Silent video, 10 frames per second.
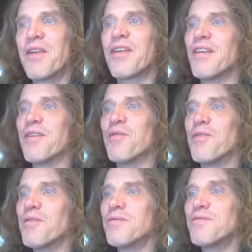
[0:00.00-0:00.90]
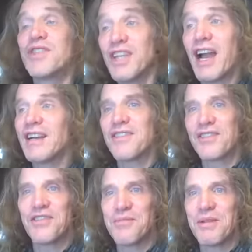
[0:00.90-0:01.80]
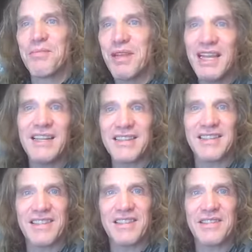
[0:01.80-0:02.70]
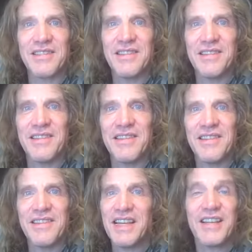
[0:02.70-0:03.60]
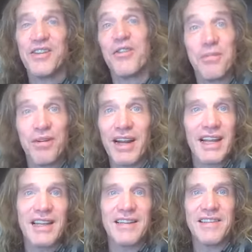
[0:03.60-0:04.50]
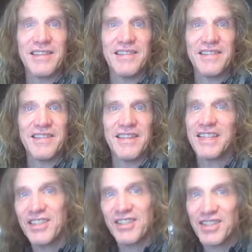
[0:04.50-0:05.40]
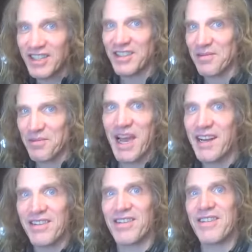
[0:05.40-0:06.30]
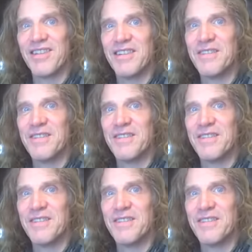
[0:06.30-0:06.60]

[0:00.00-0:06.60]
you know, vaginas could be penises in your brain. It just doesn't matter